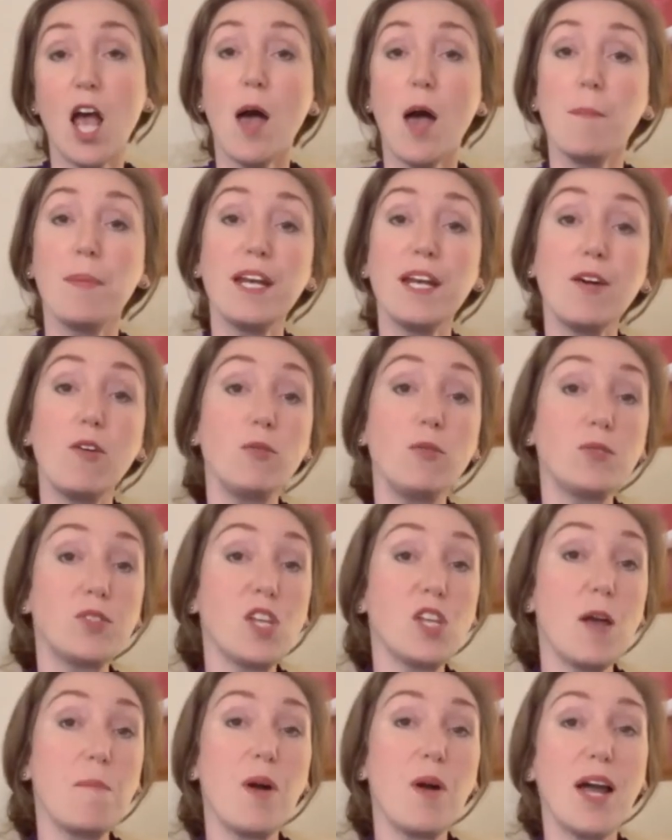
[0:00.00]
But it also
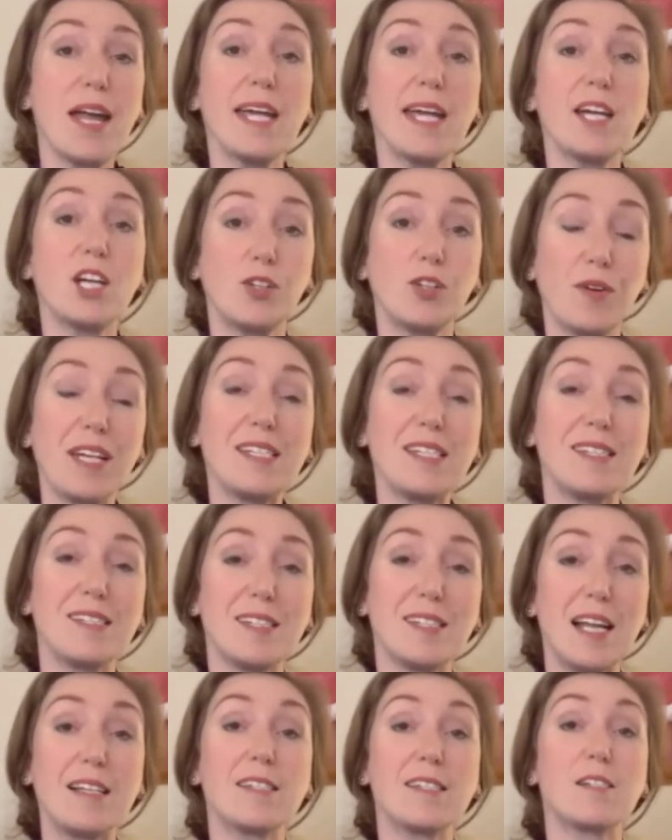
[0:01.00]
might increase a
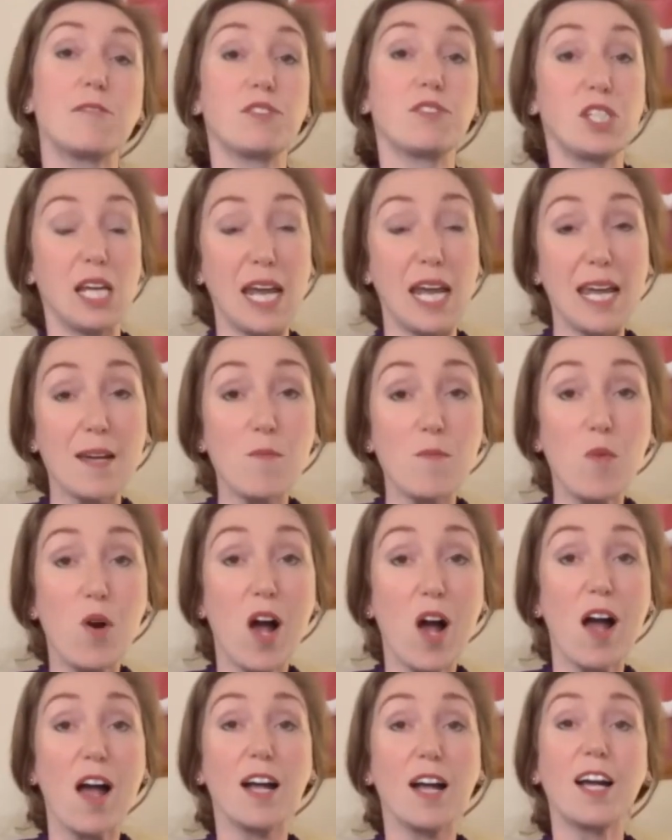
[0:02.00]
sense of
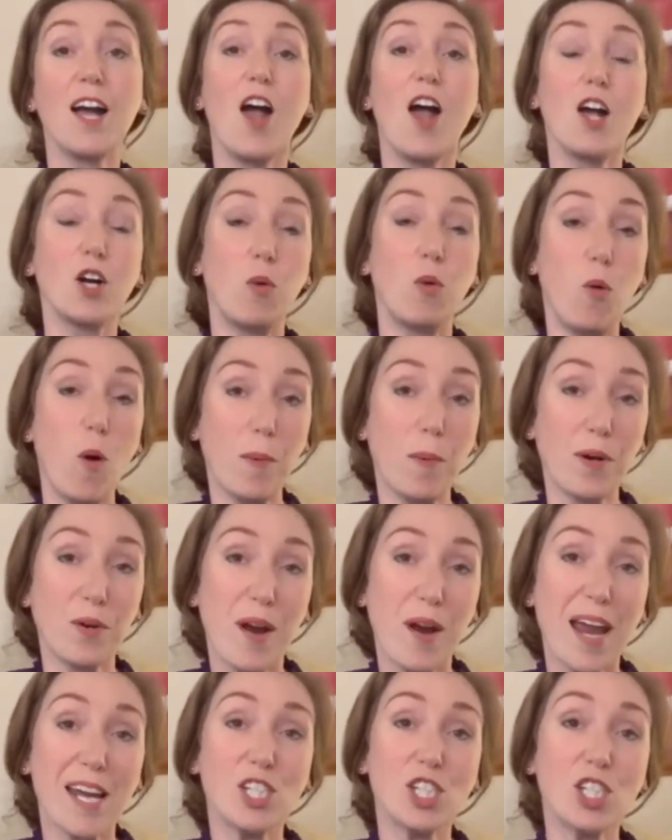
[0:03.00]
teamwork,
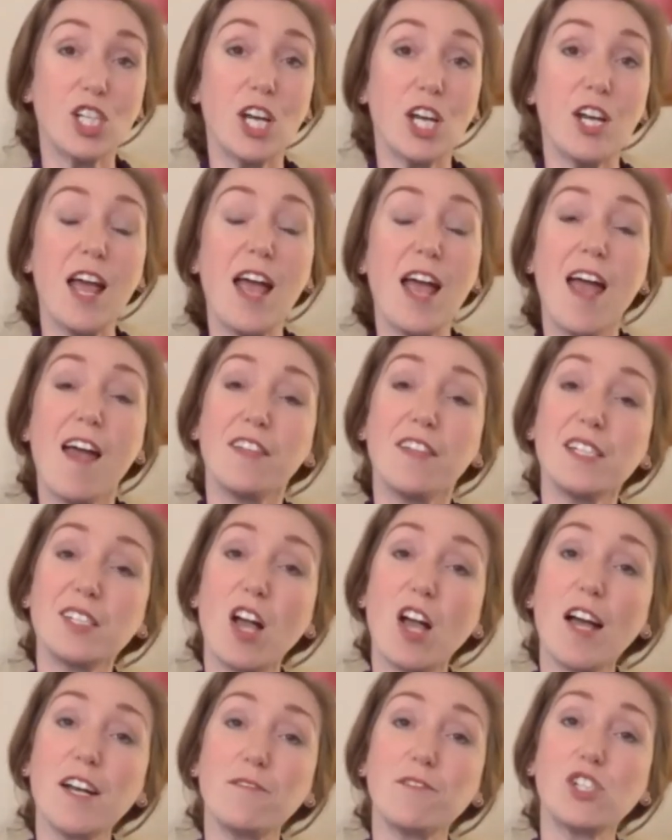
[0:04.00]
cooperation, this
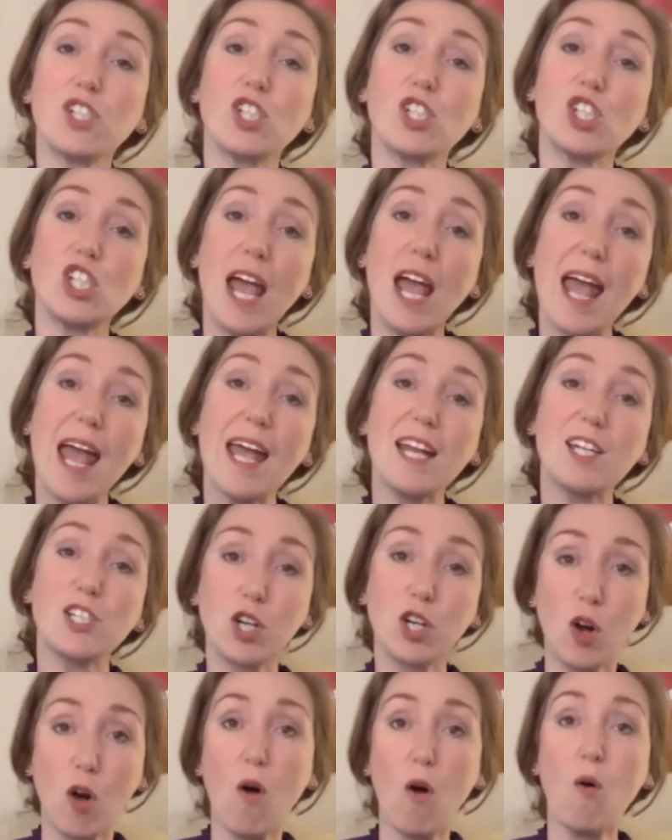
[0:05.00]
kind of shared
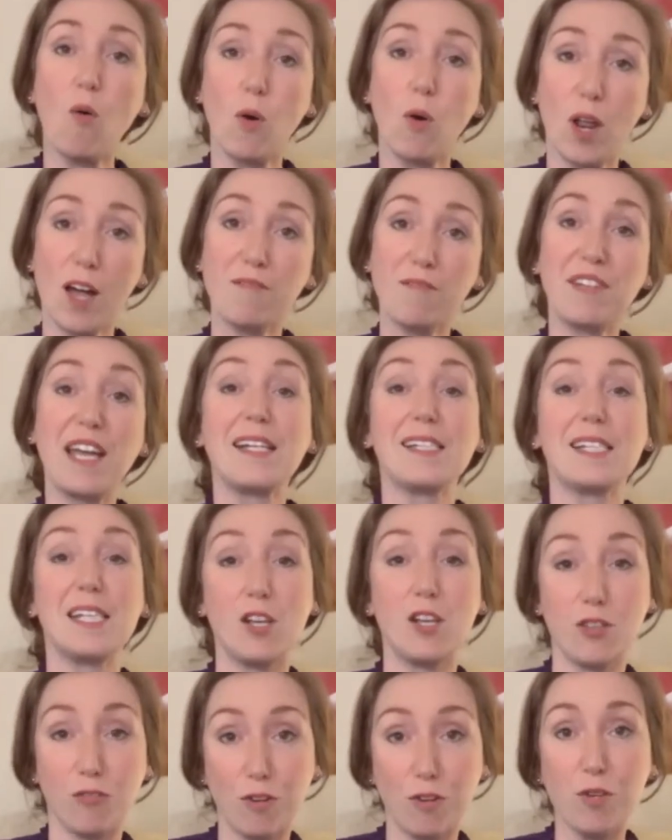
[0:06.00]
goal of getting
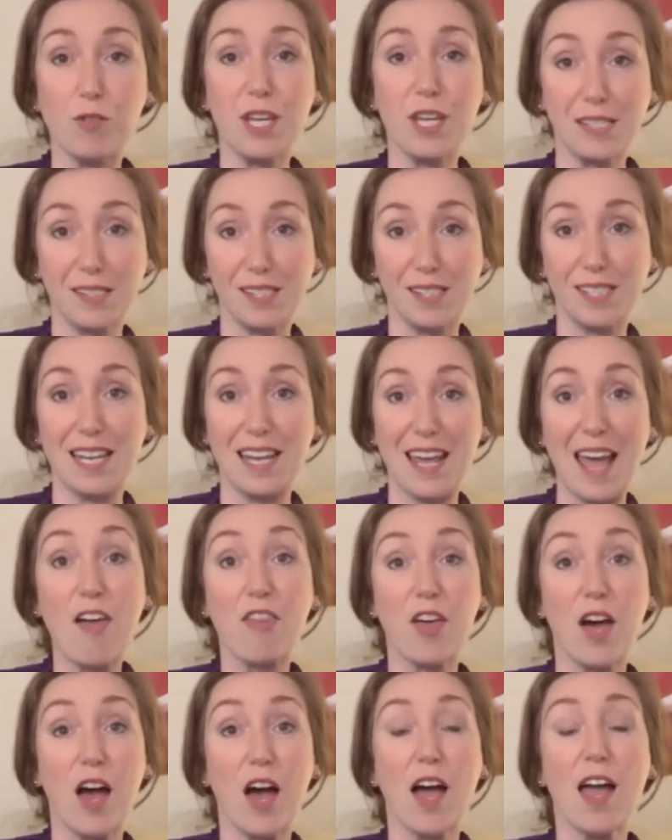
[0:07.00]
through this together